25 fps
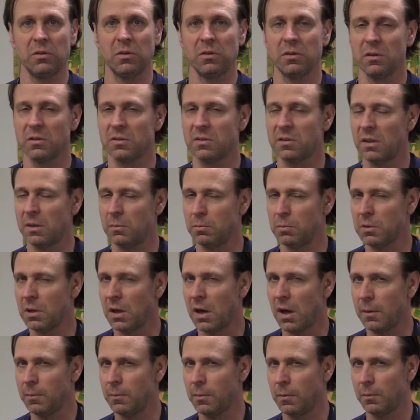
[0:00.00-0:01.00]
to the same
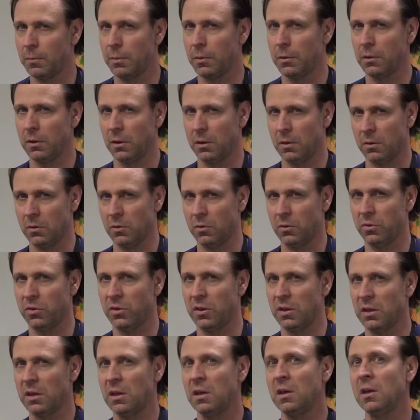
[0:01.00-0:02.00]
type of political
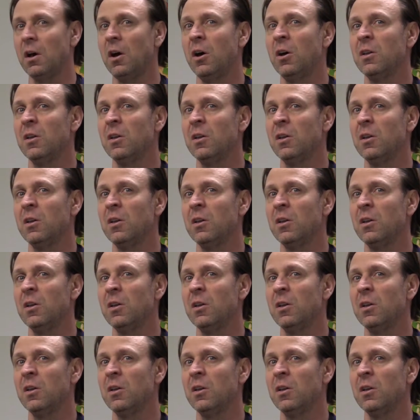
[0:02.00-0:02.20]
thinking